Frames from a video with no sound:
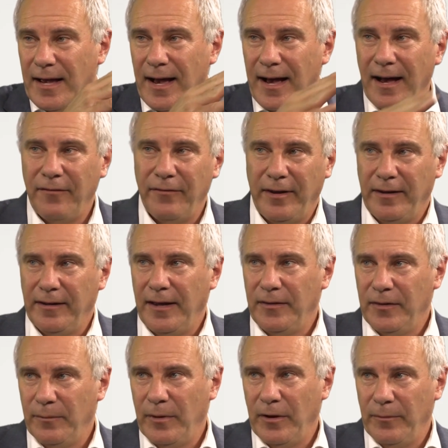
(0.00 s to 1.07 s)
halving
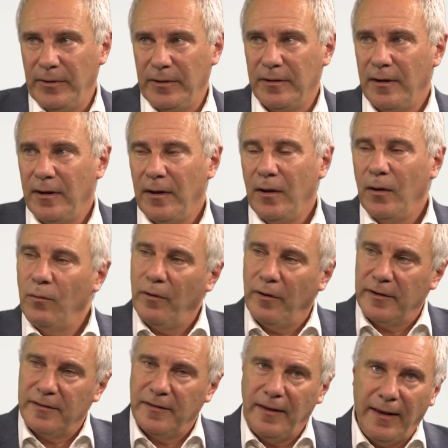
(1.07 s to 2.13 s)
at the moment.
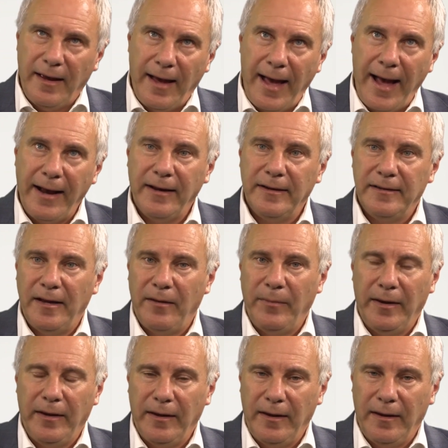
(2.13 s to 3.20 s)
Whereas the
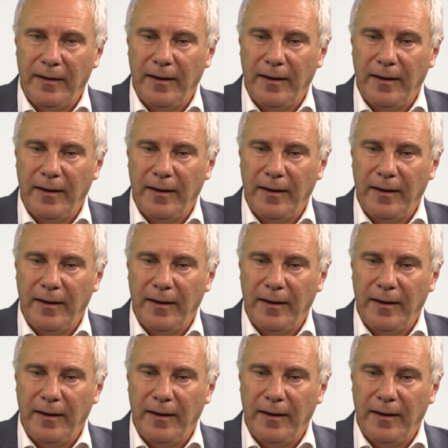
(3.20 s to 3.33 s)
academic